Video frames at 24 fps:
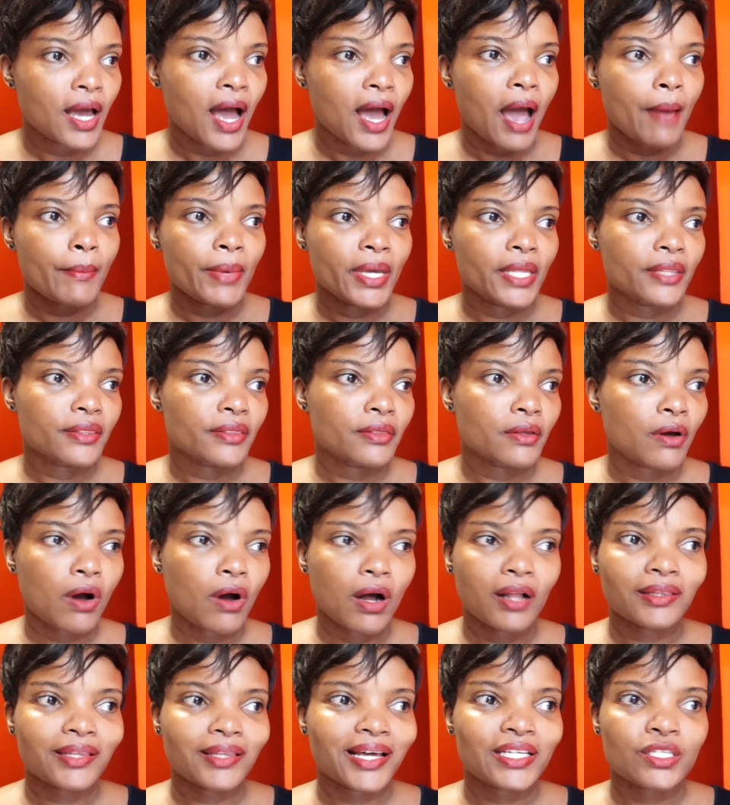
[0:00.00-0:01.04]
I mean,
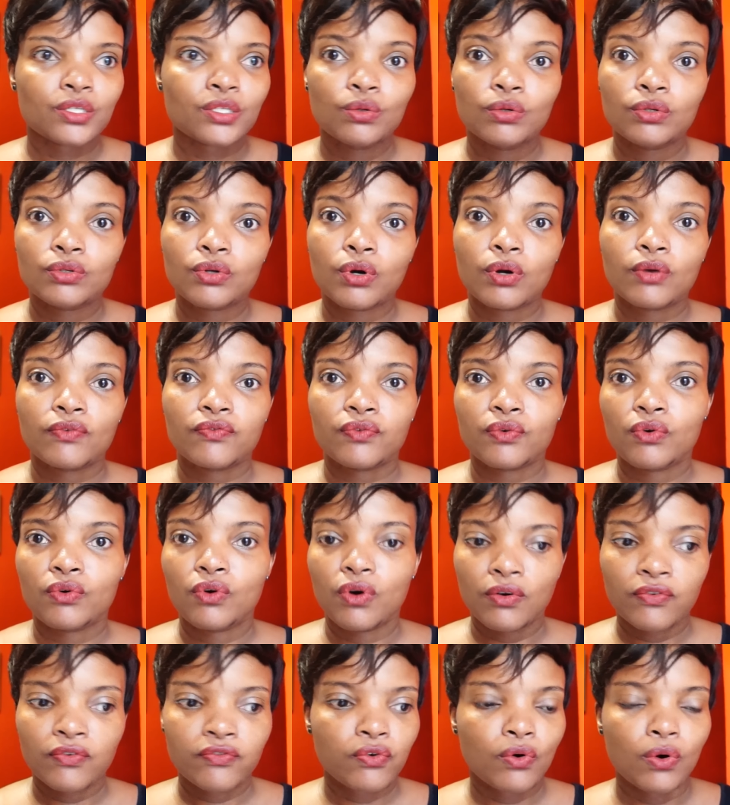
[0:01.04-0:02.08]
all that you'll know if you
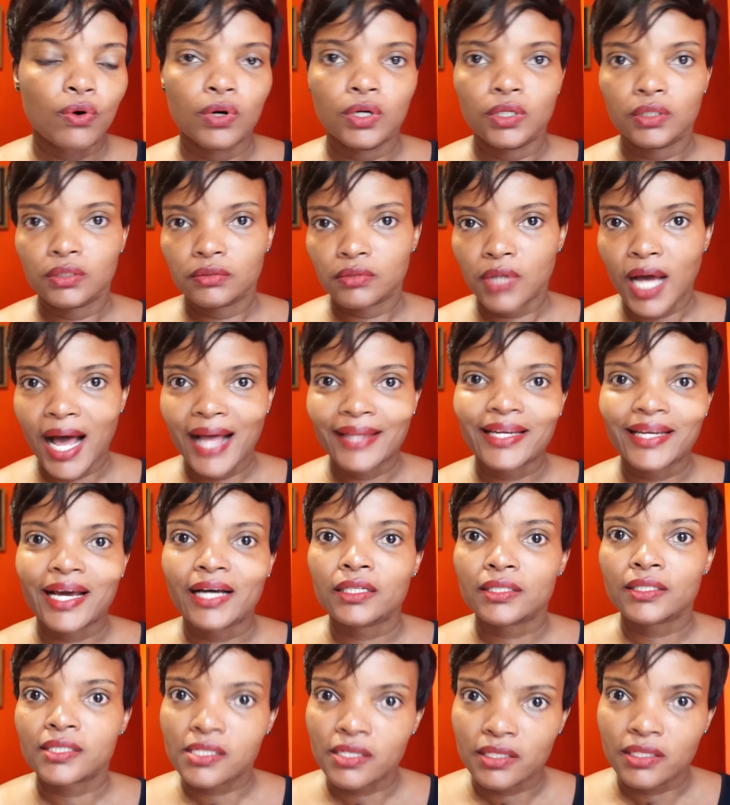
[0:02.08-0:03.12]
go for an
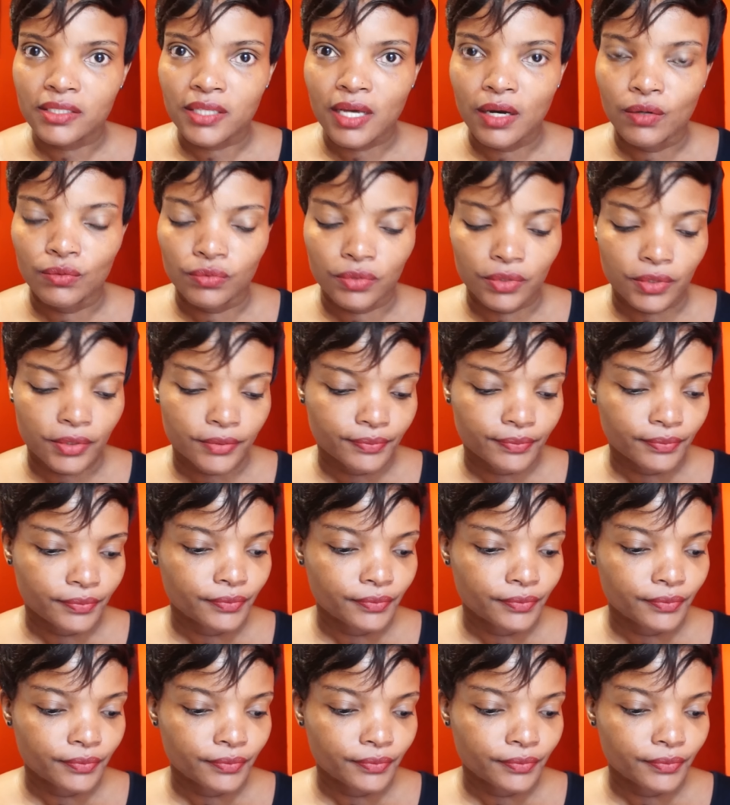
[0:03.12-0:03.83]
ultrasound.